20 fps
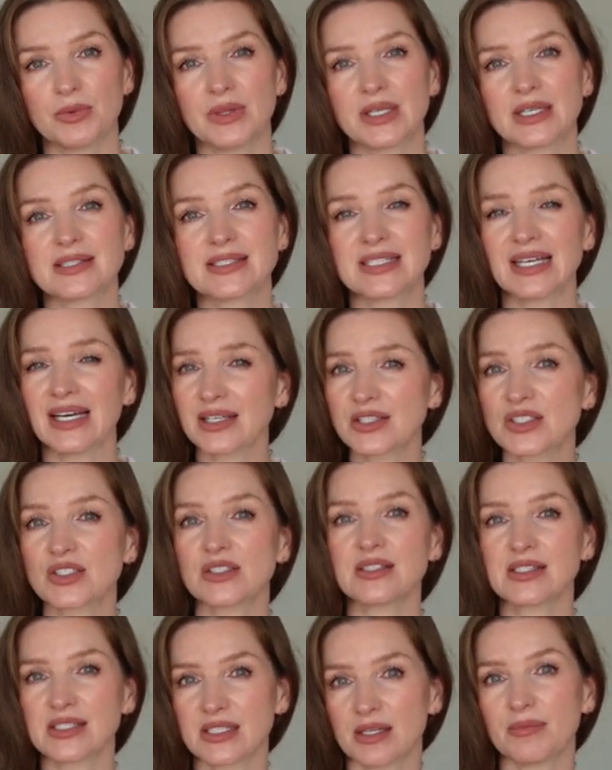that it's actually
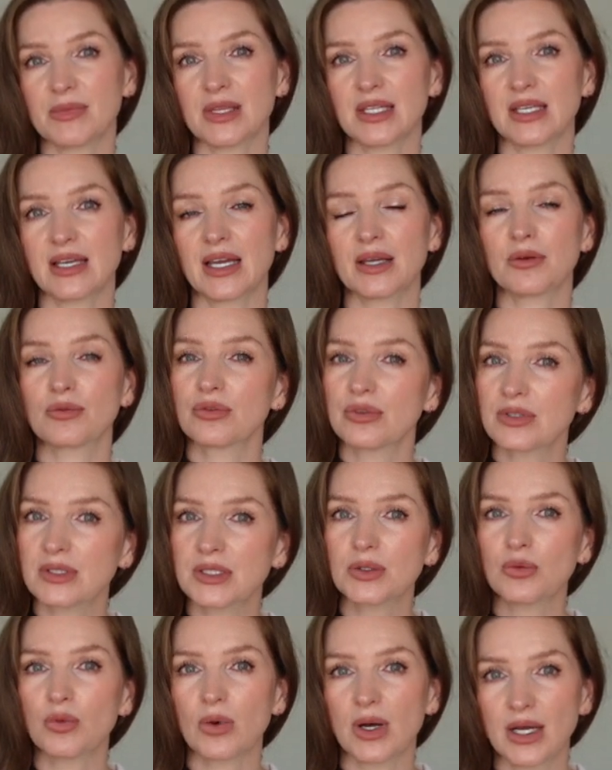something I
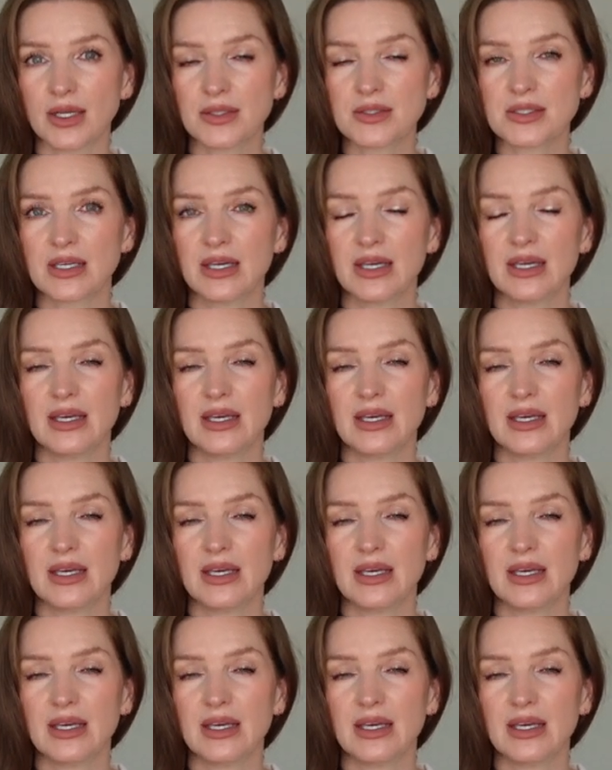really want.